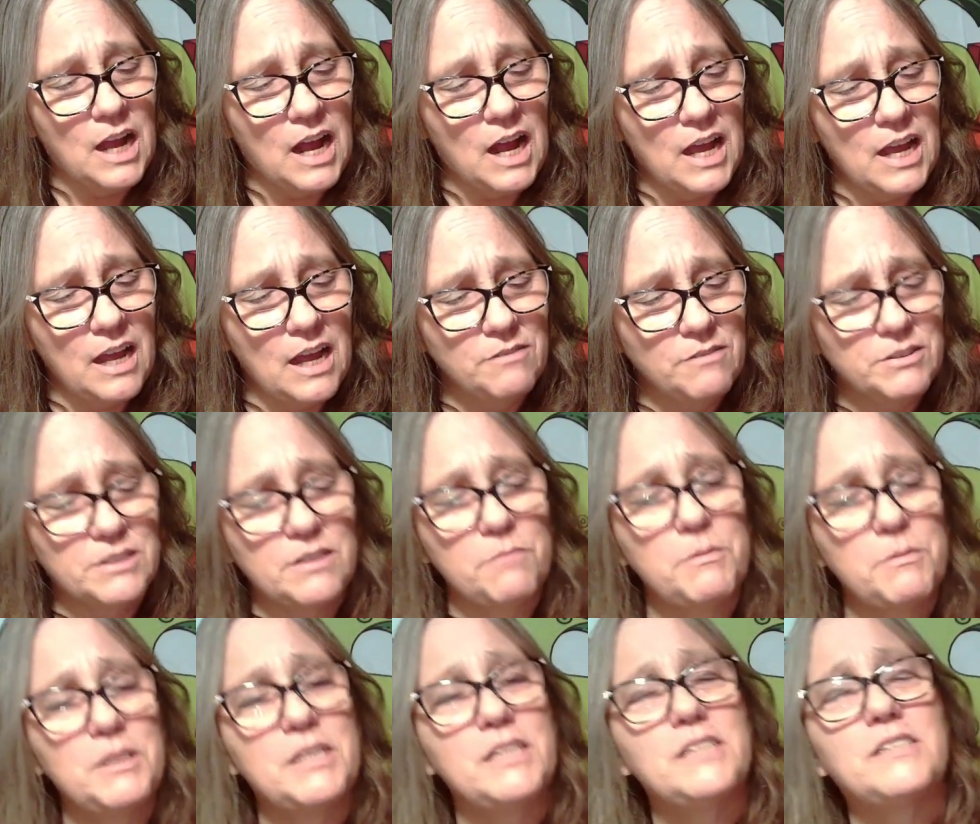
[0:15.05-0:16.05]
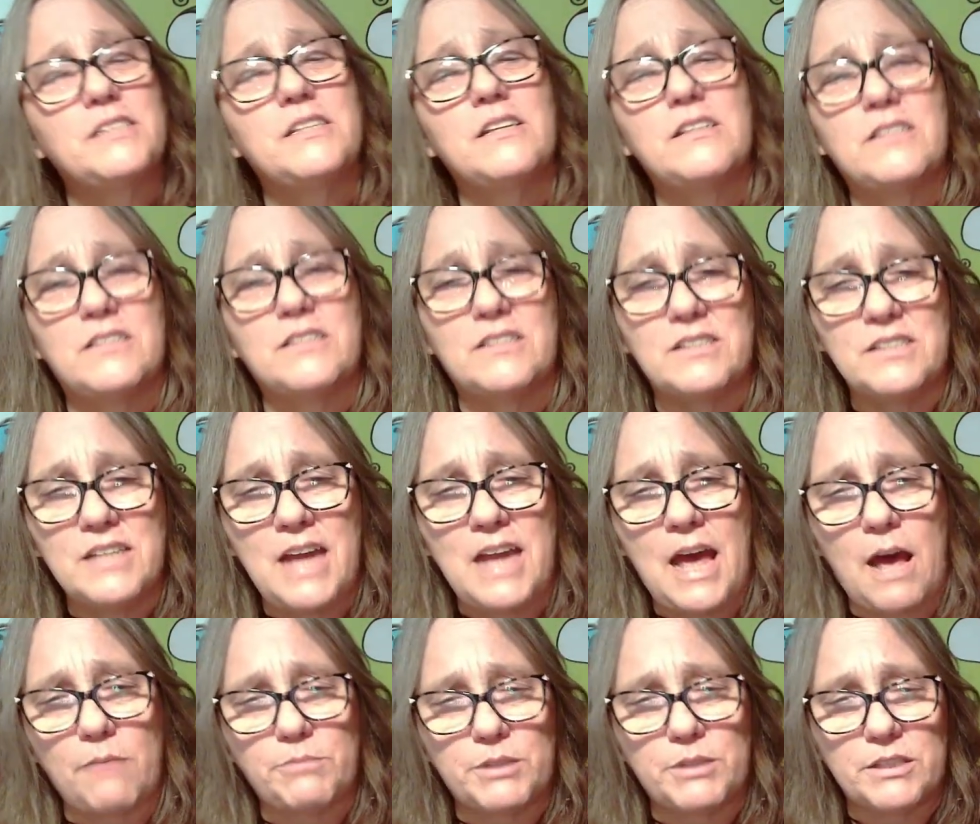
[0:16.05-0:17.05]
I have some of these
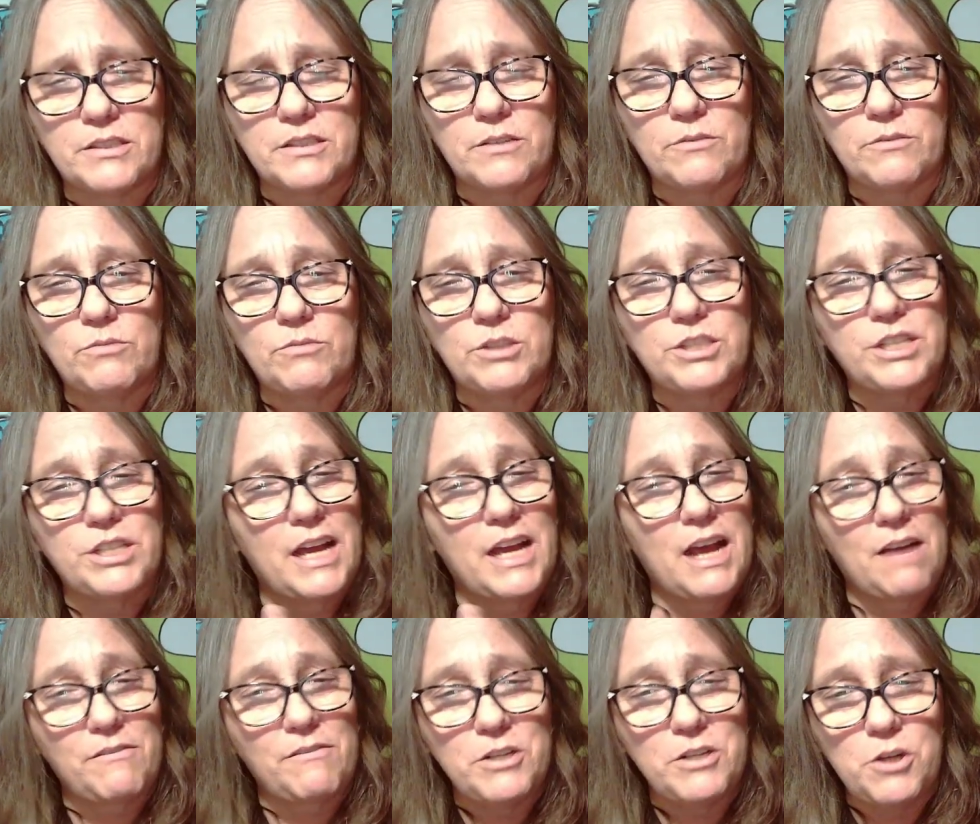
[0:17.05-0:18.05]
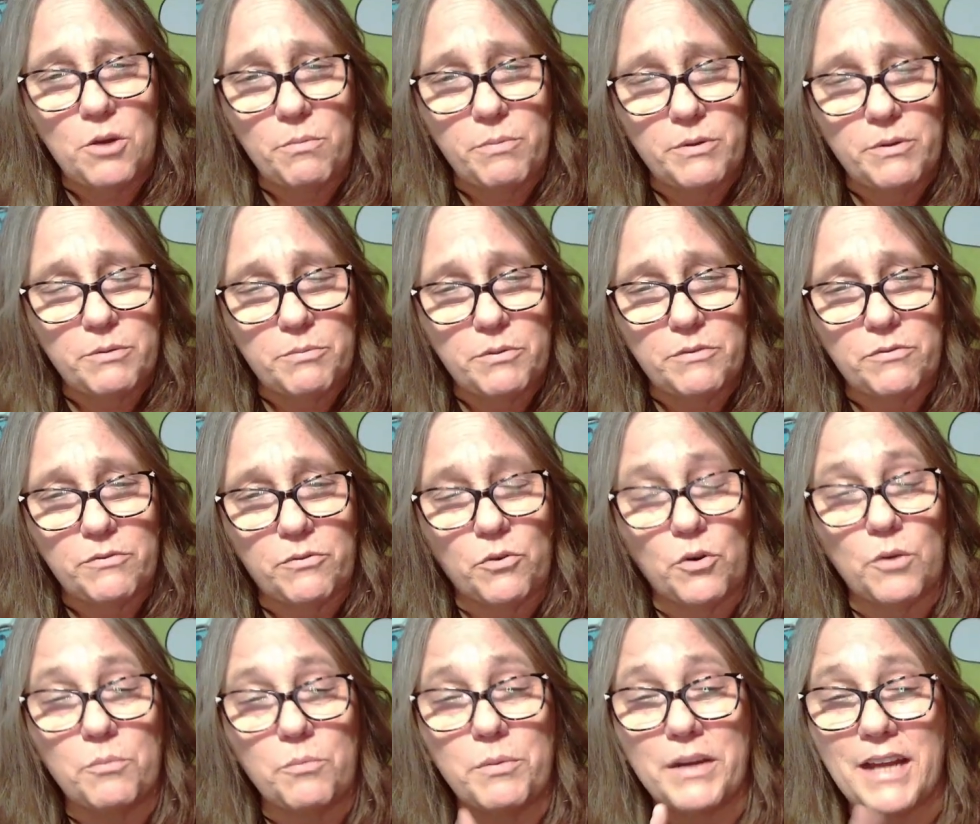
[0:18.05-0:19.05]
snaps, which I haven't opened
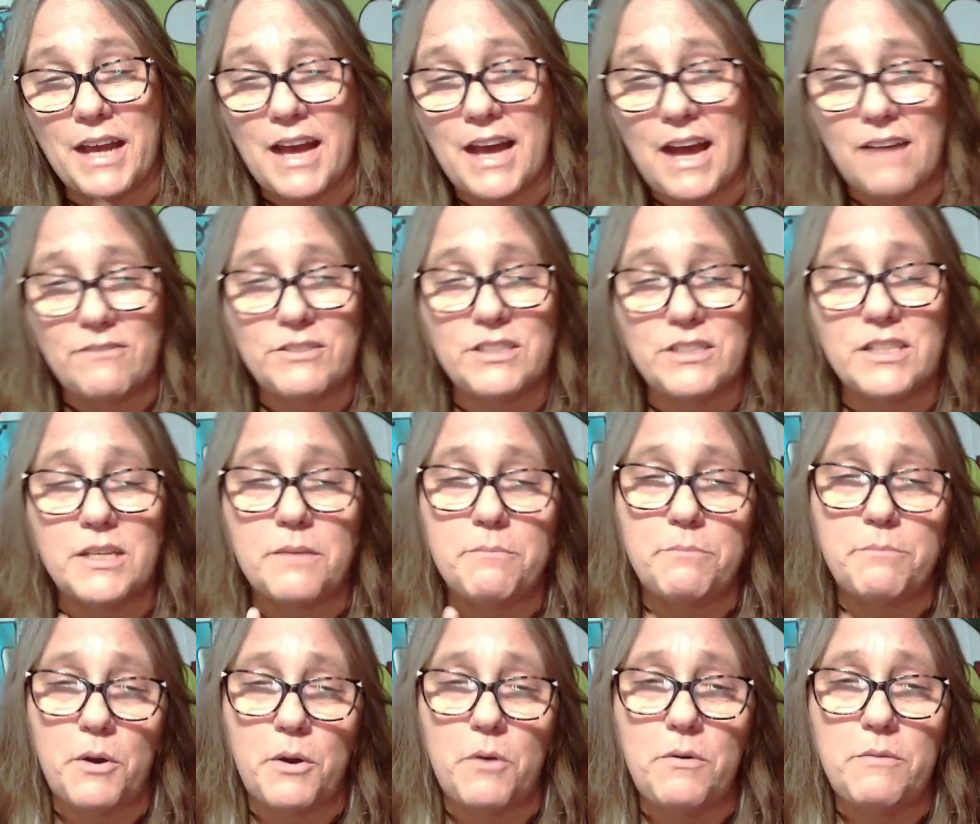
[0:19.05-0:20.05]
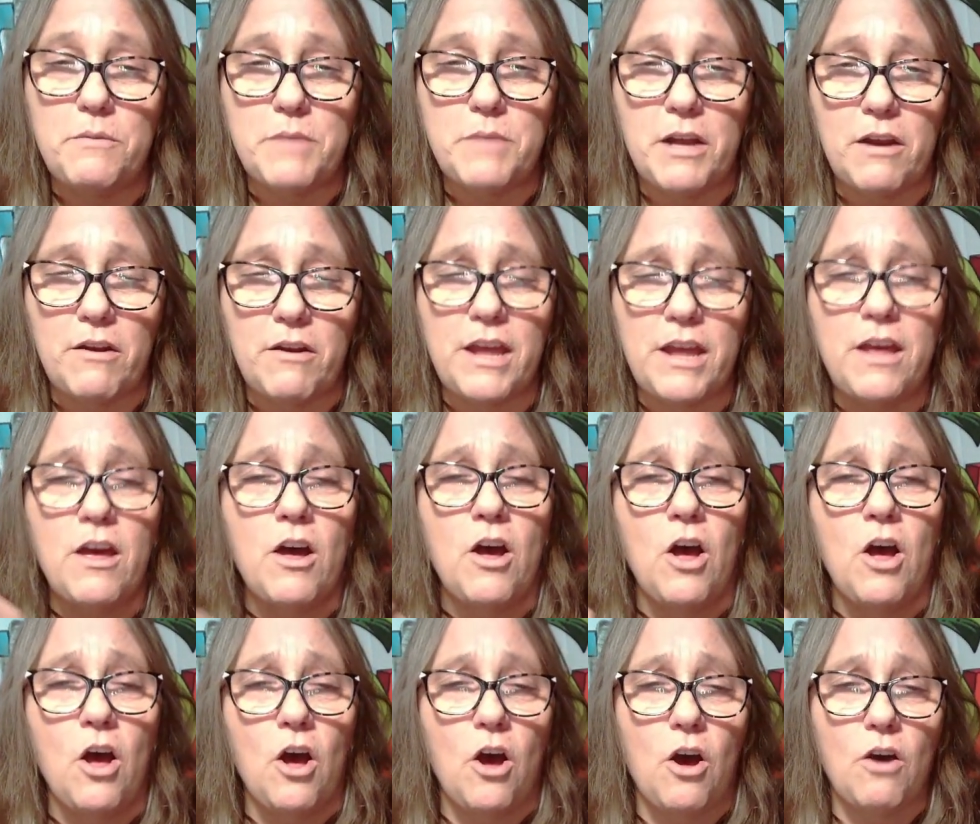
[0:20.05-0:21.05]
before, but I have seen Bo and Mary
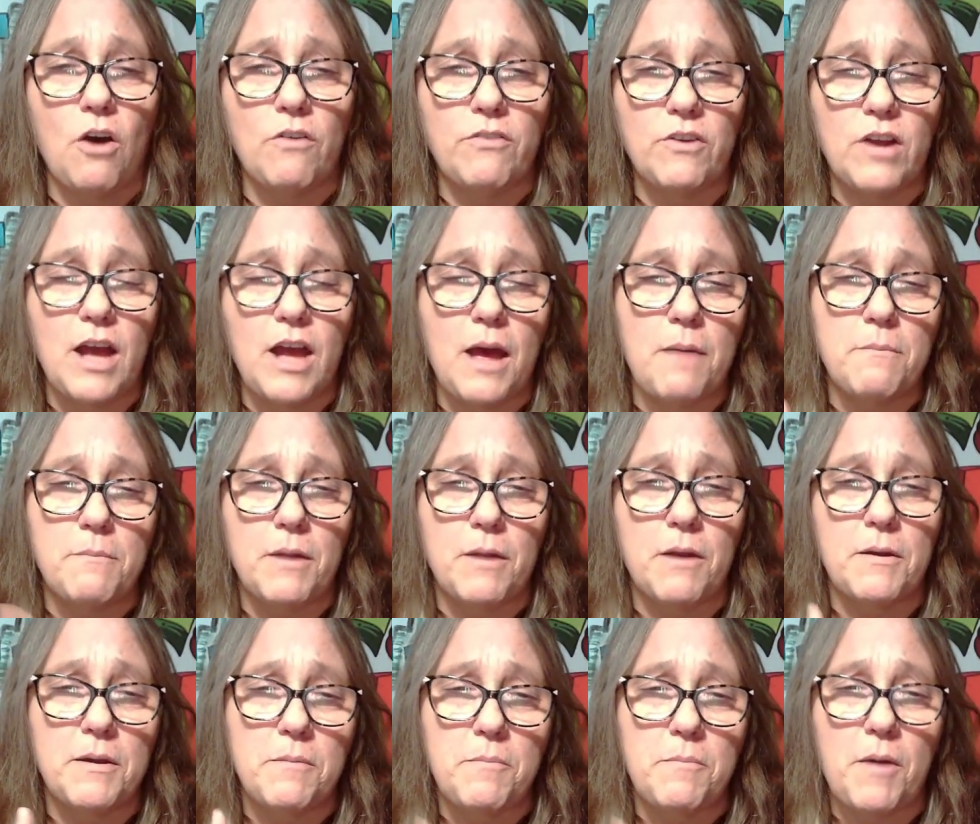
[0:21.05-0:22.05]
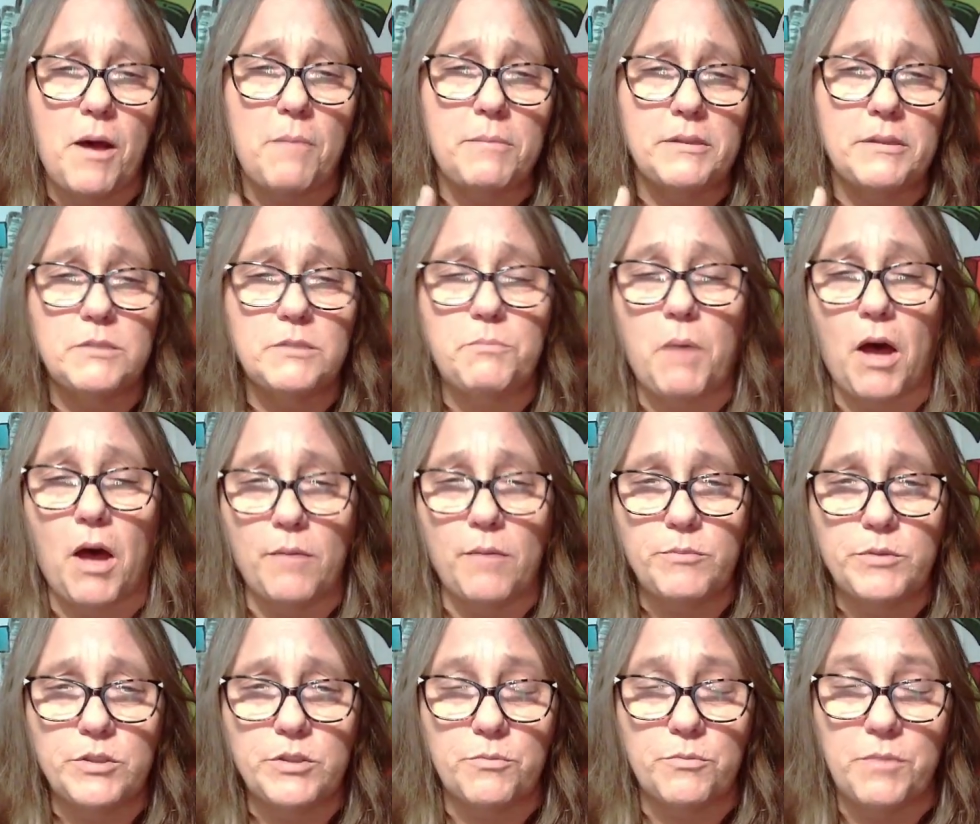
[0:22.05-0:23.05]
over at Mary Poppins
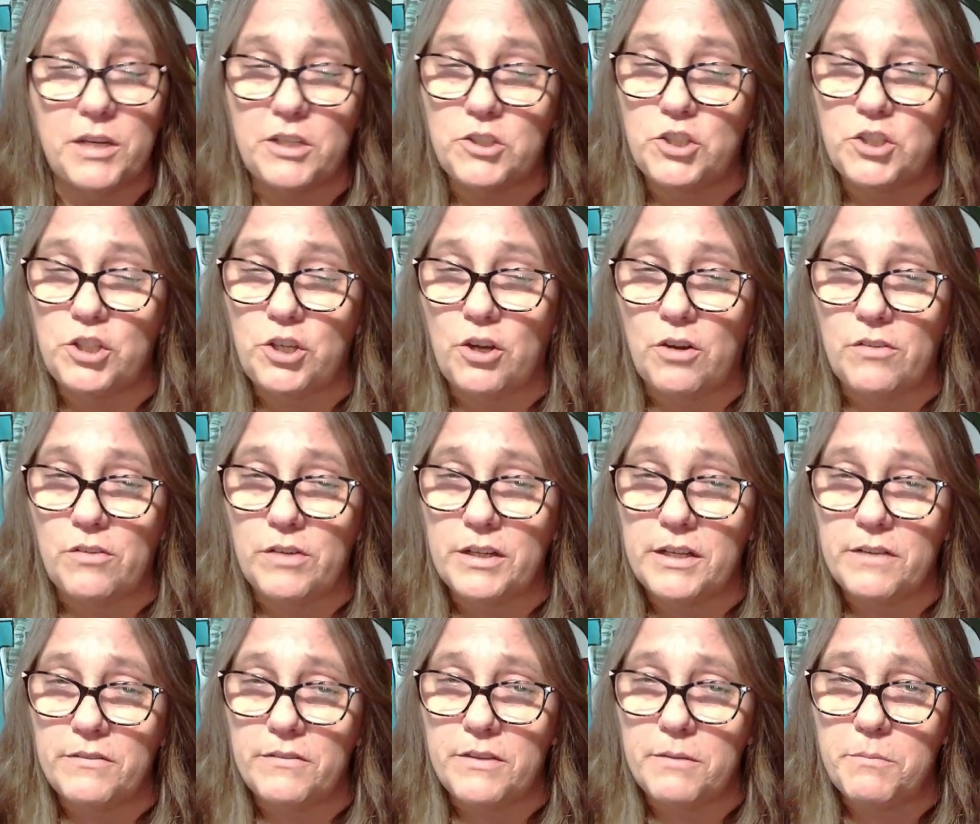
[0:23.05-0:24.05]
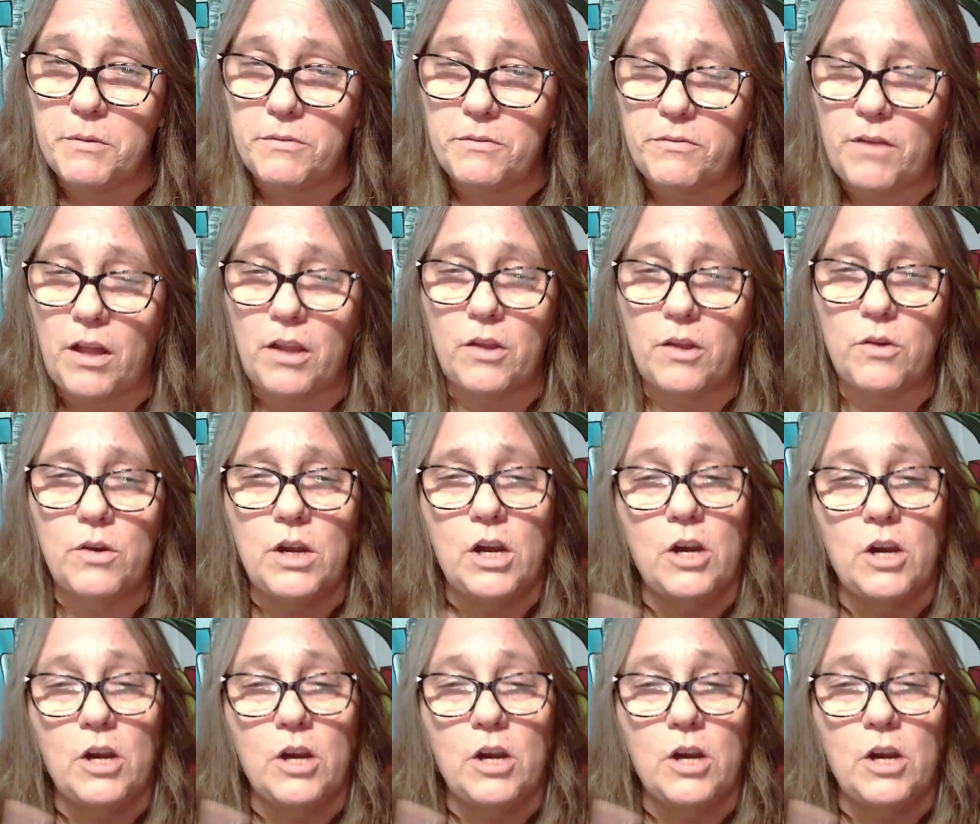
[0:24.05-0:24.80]
Pops, so make sure you go over and give them a follow,